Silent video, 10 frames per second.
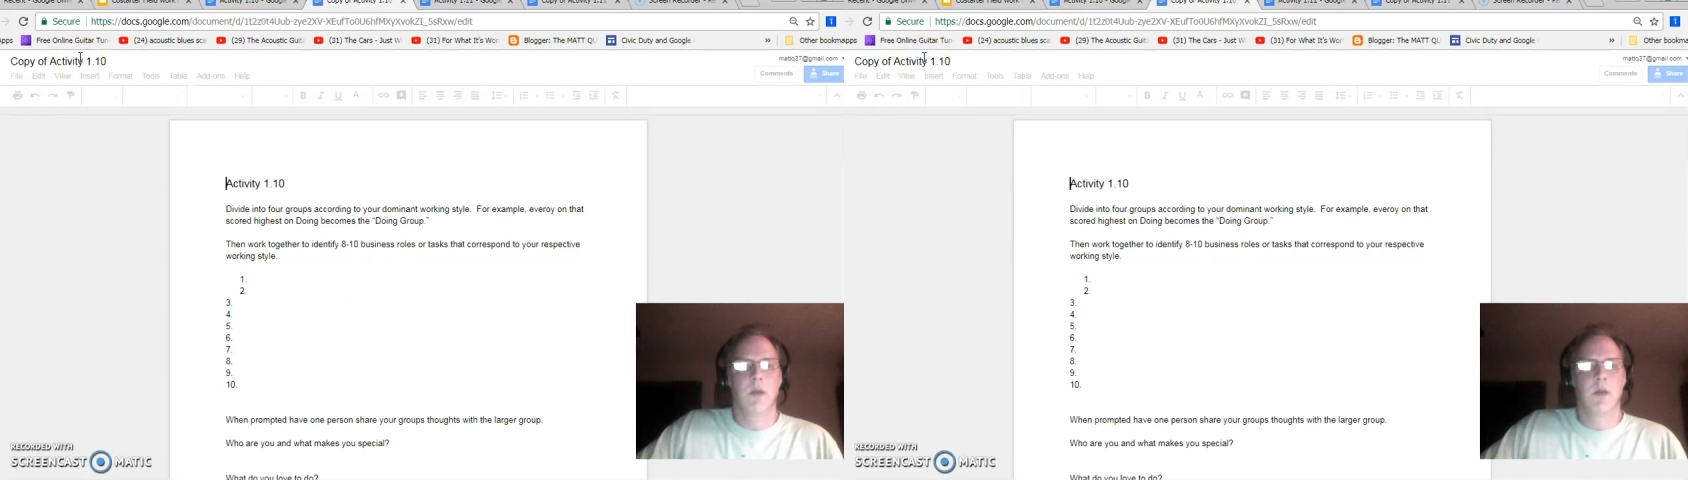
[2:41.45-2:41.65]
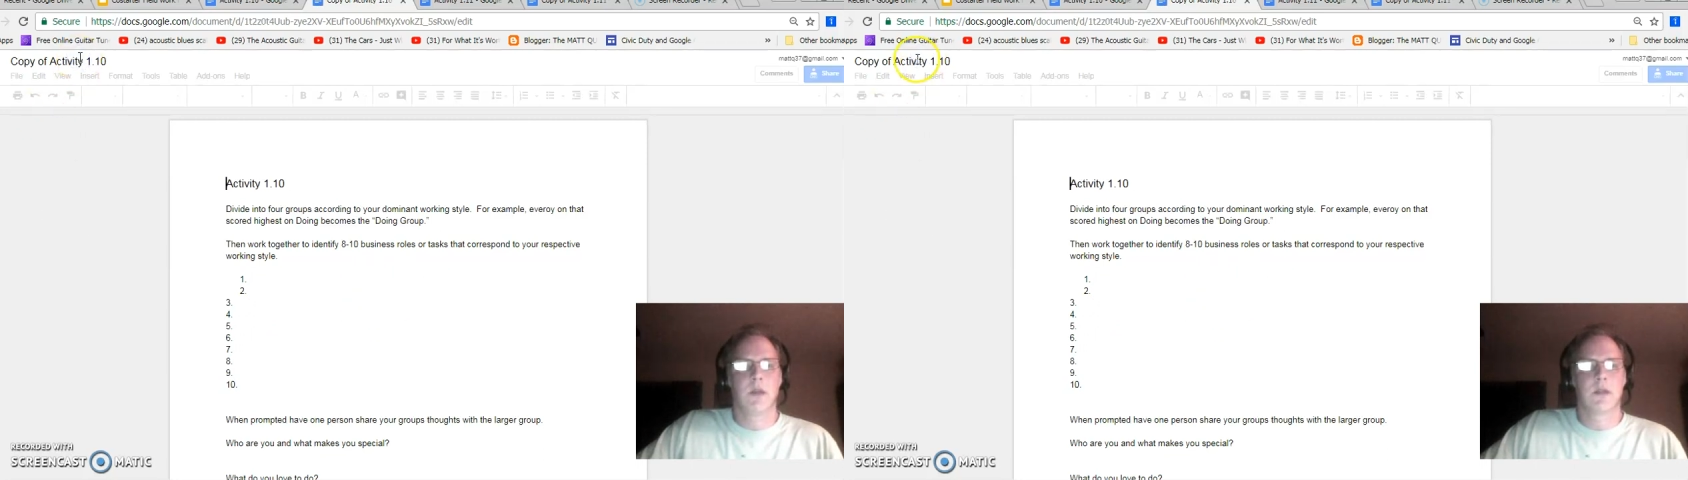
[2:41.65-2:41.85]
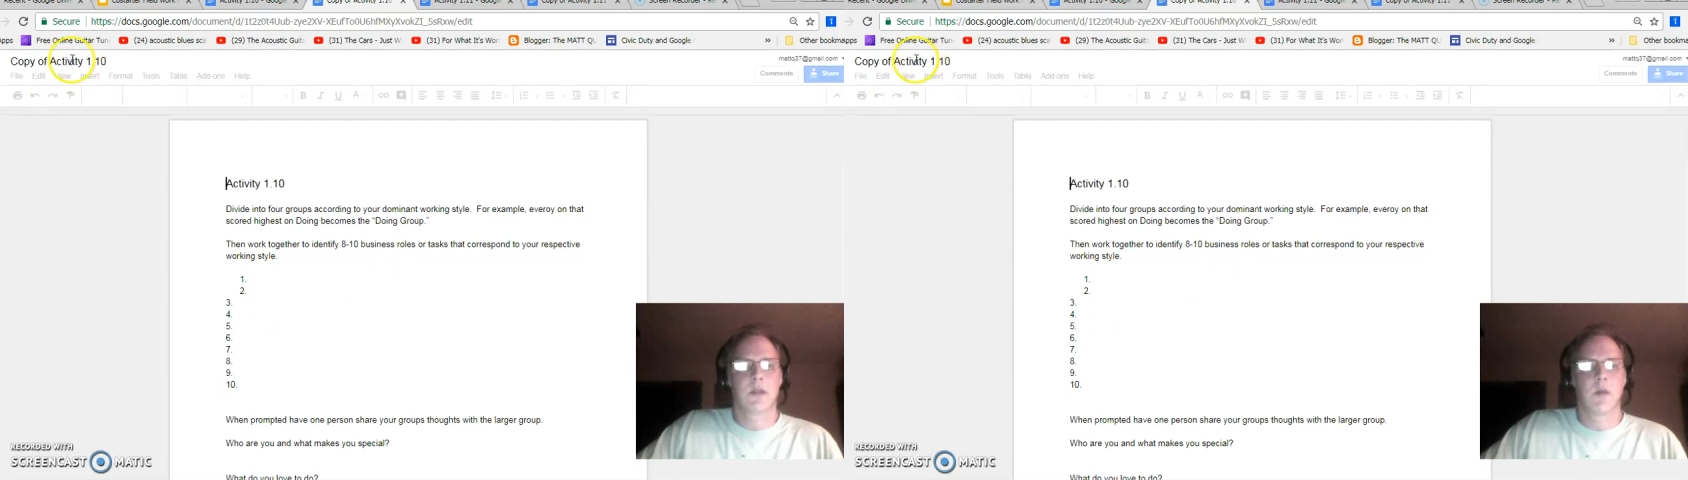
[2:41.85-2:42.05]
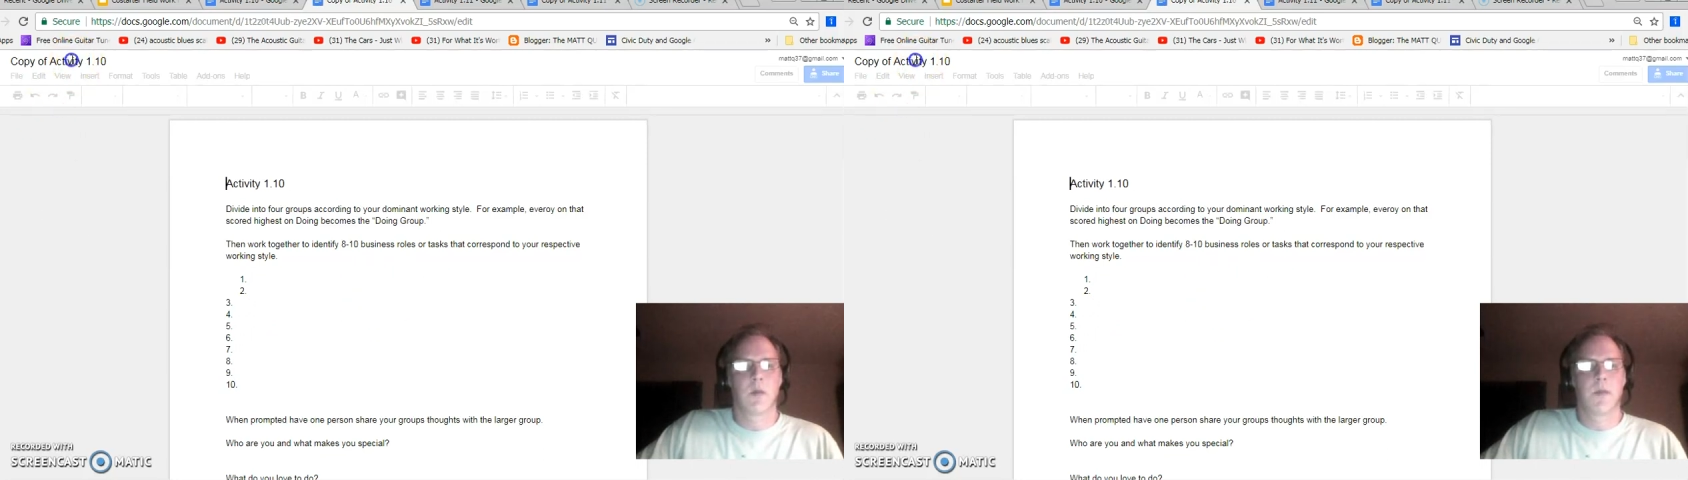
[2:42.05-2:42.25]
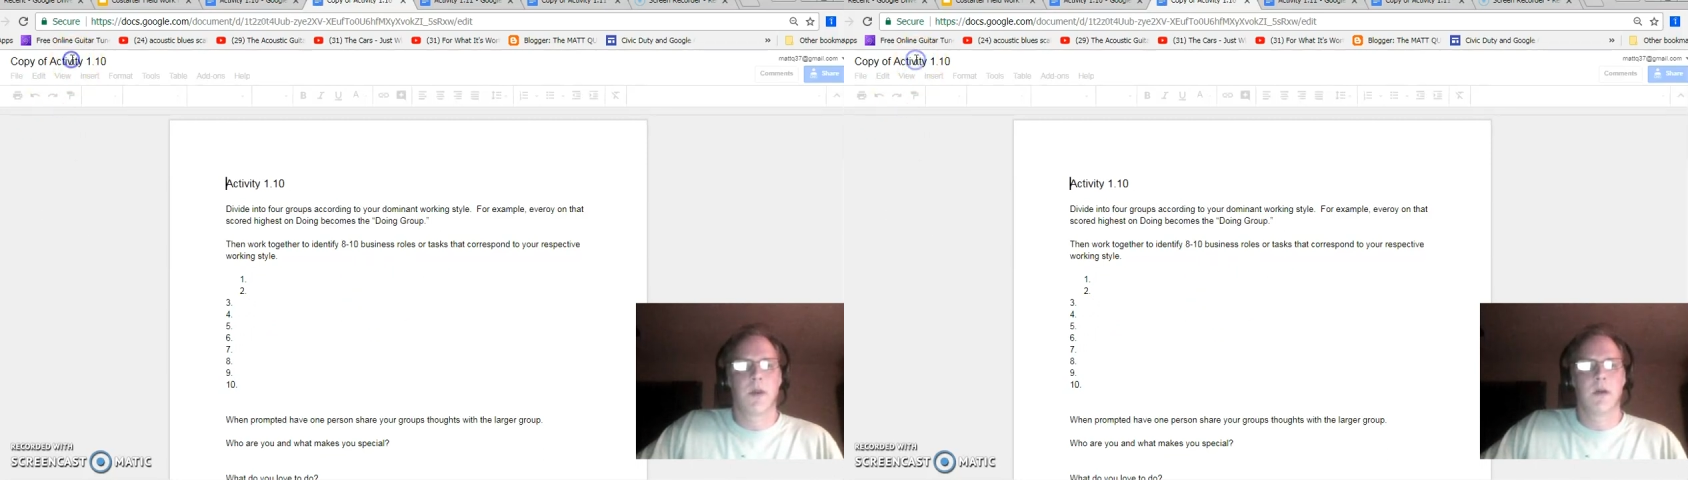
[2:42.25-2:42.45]
you can just come
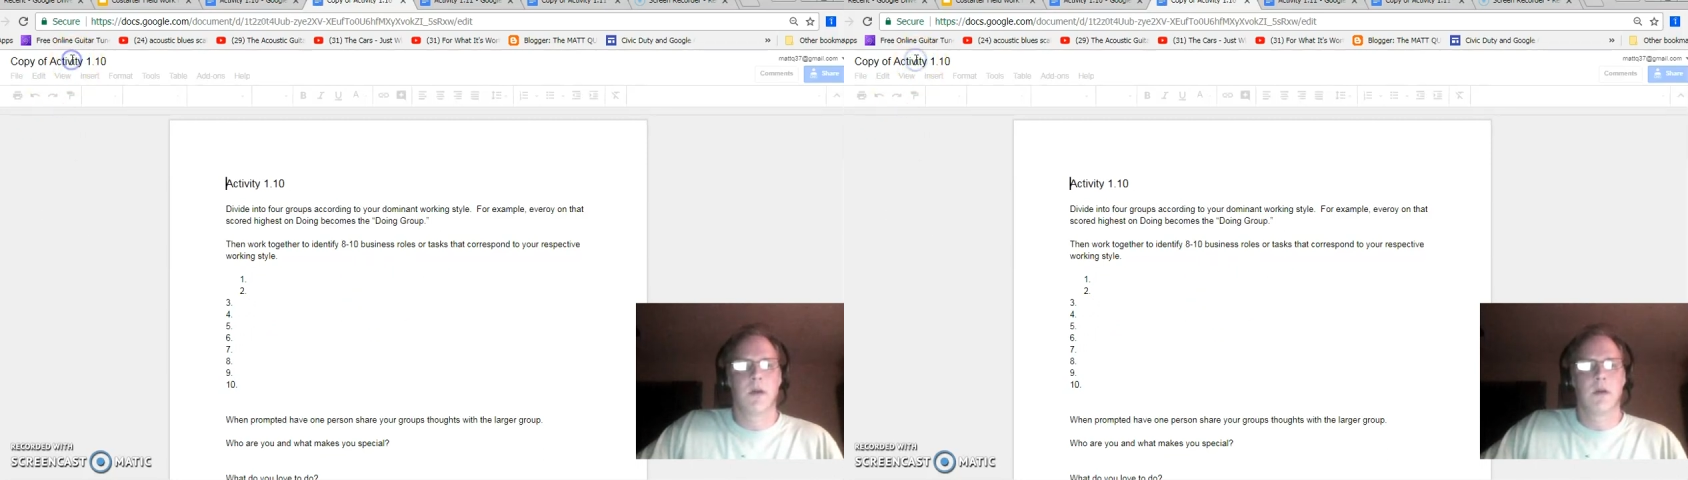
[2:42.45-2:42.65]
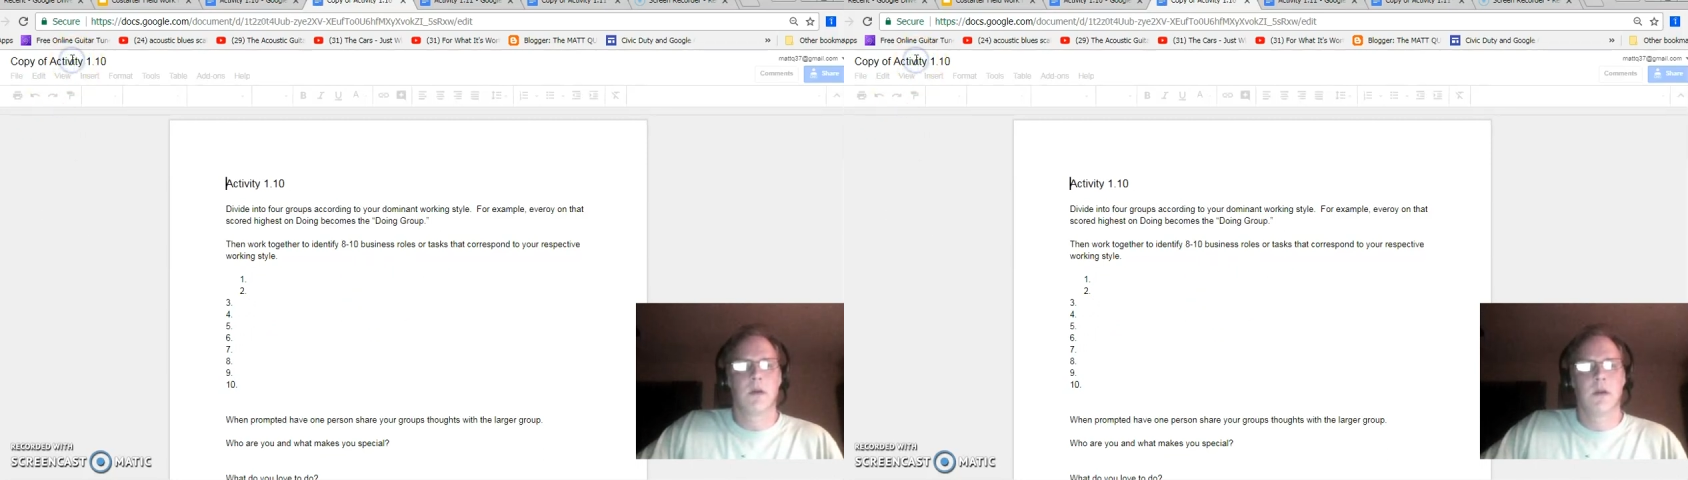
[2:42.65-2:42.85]
up here.